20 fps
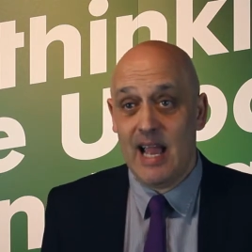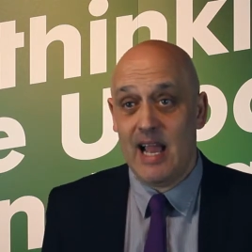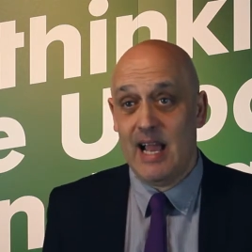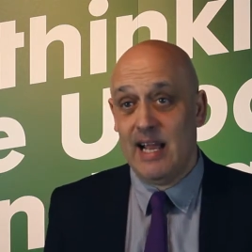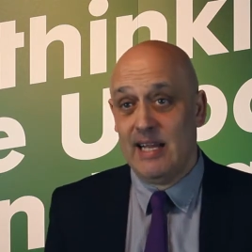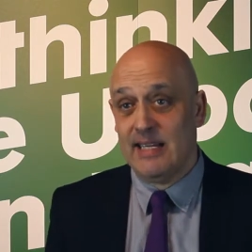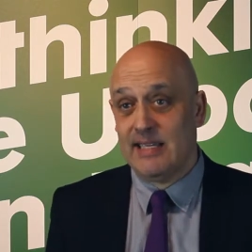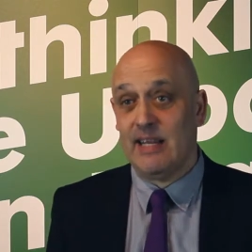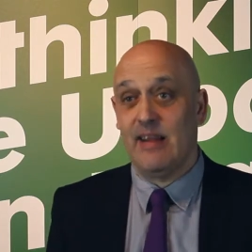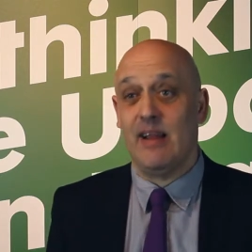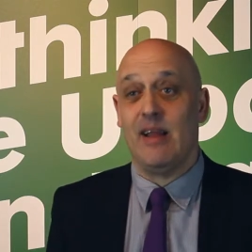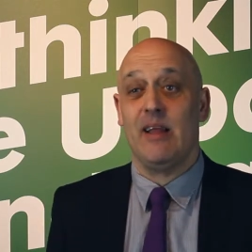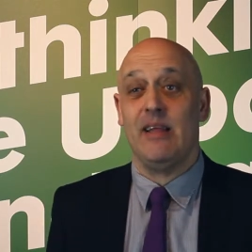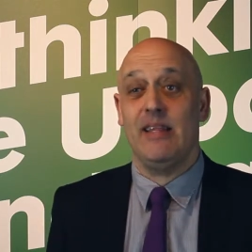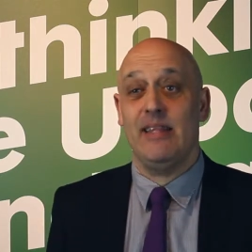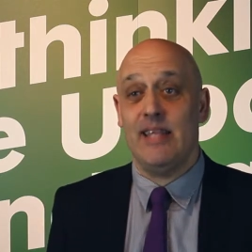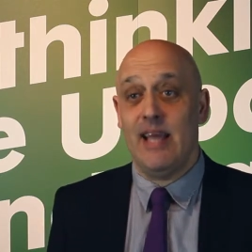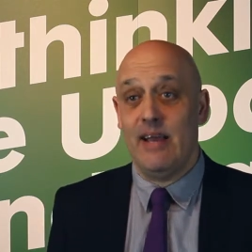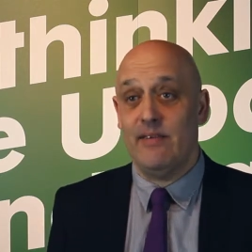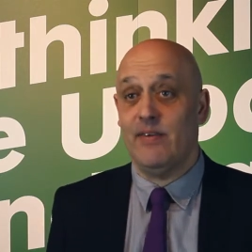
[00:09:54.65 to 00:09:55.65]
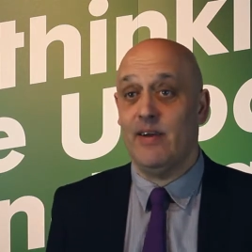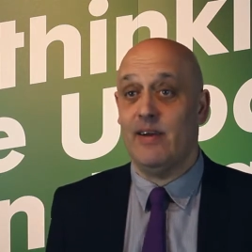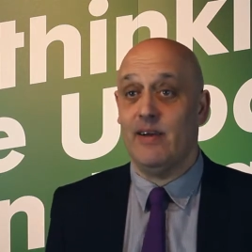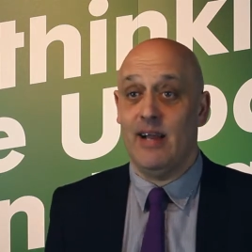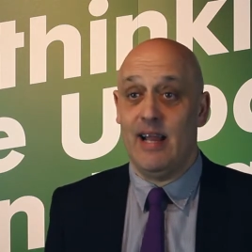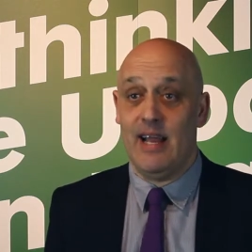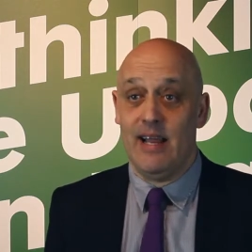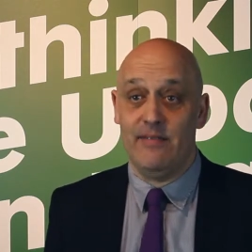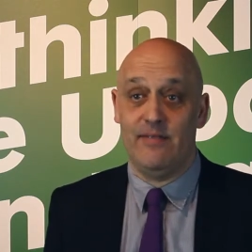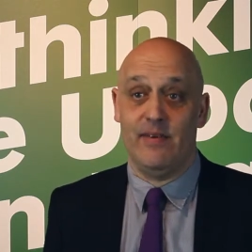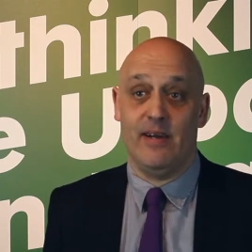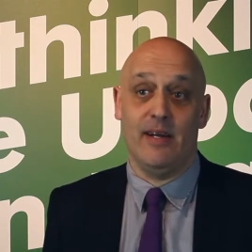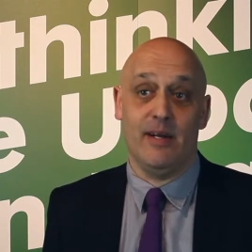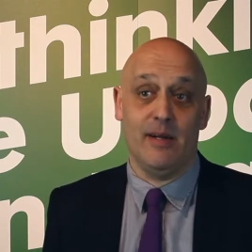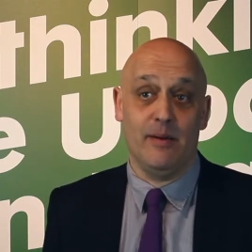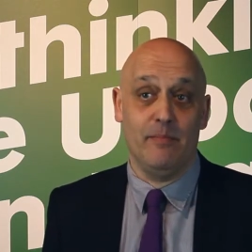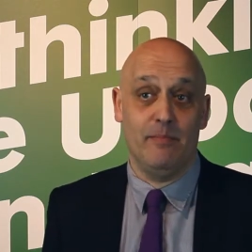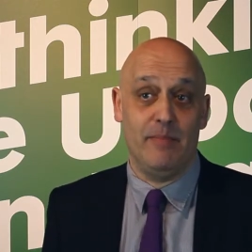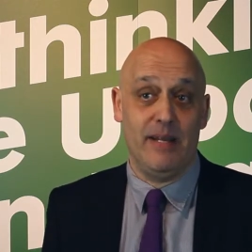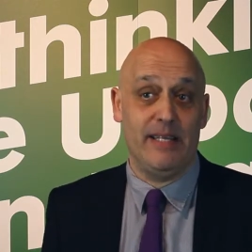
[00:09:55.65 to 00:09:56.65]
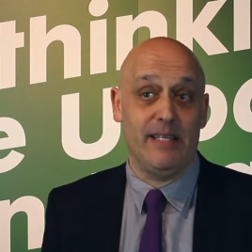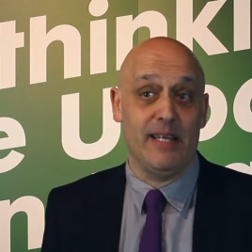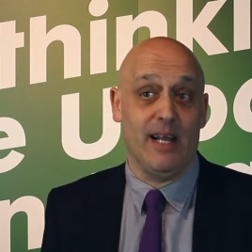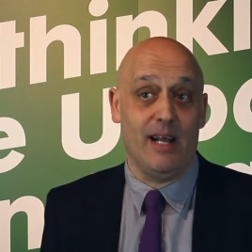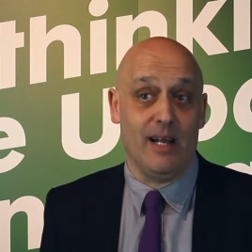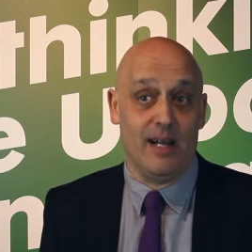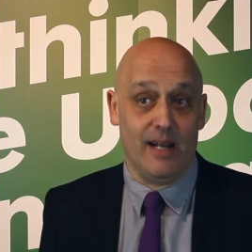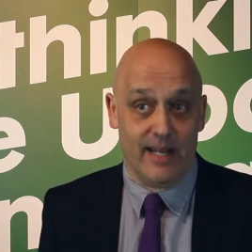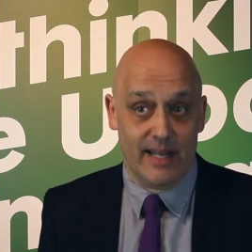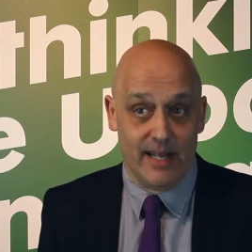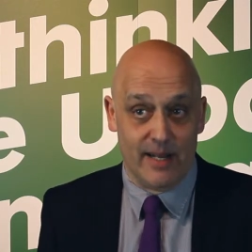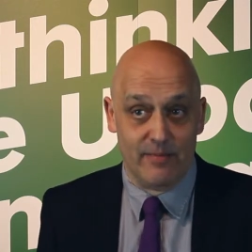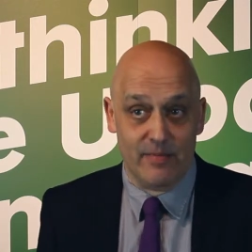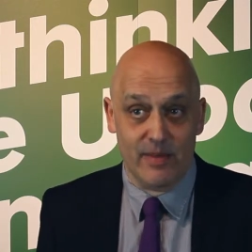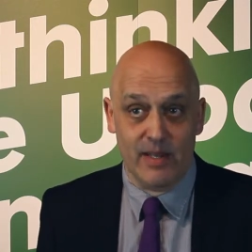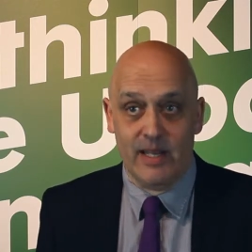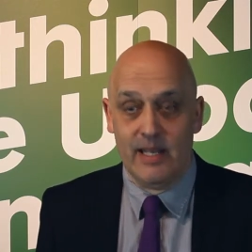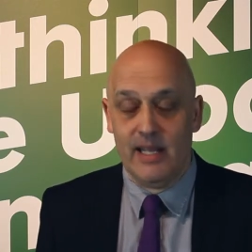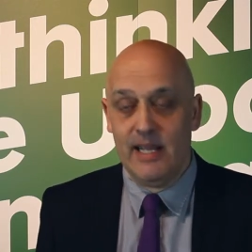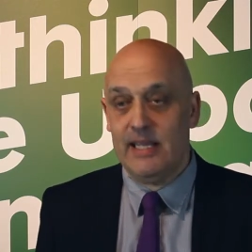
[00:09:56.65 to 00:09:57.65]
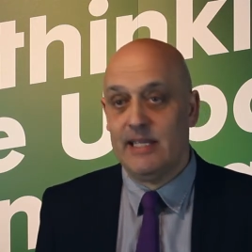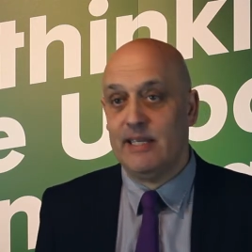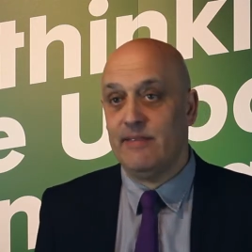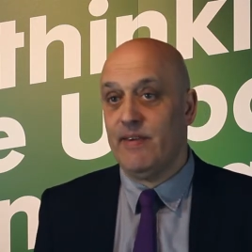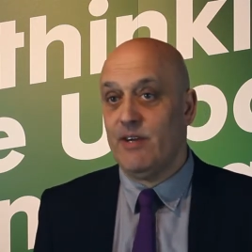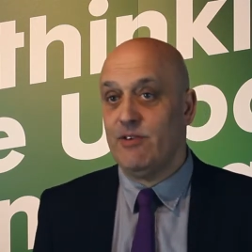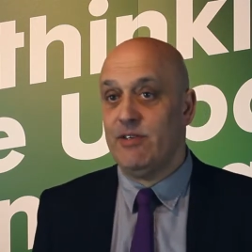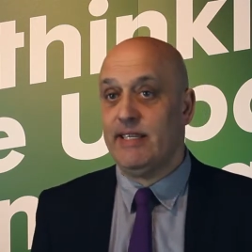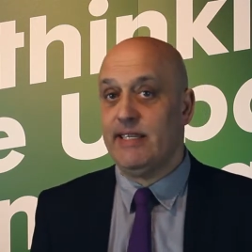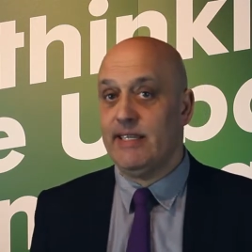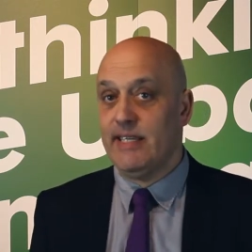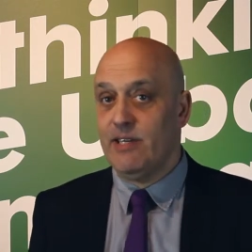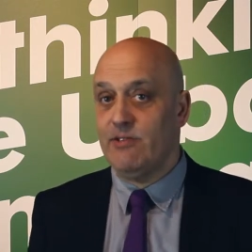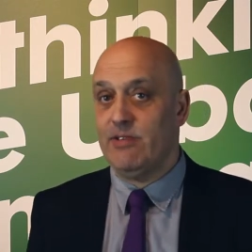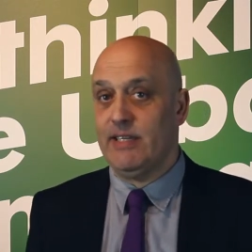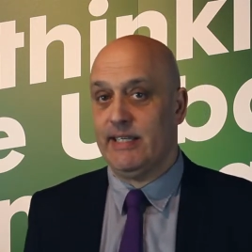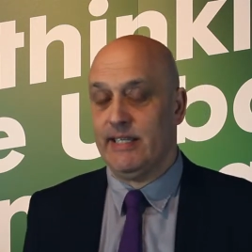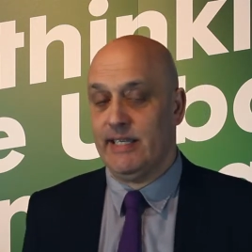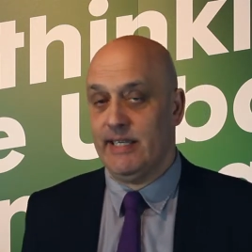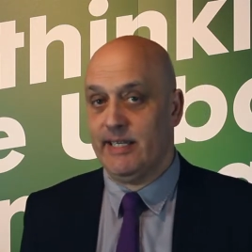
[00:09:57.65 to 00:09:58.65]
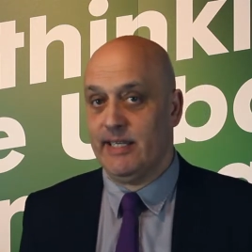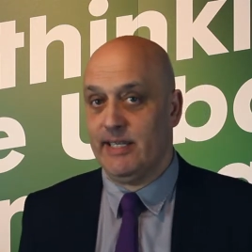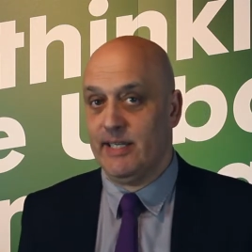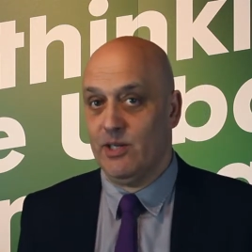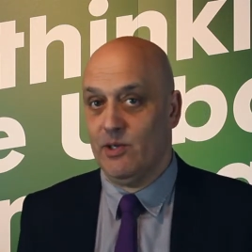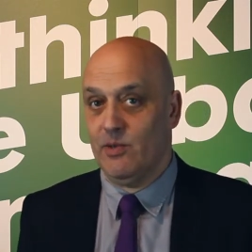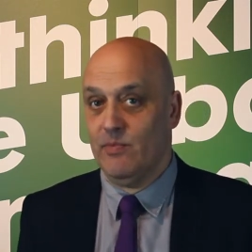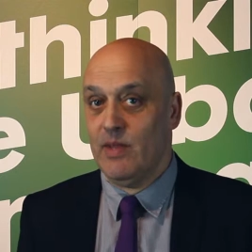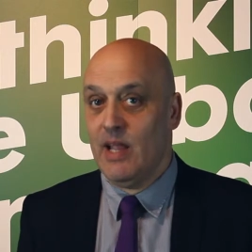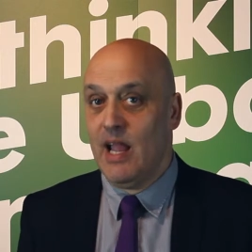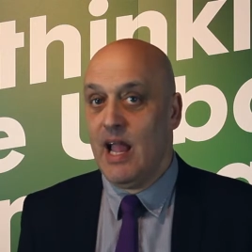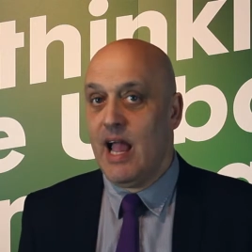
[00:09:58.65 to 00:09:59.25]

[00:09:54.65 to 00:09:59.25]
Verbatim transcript: has never ever been higher. It's a very serious issue,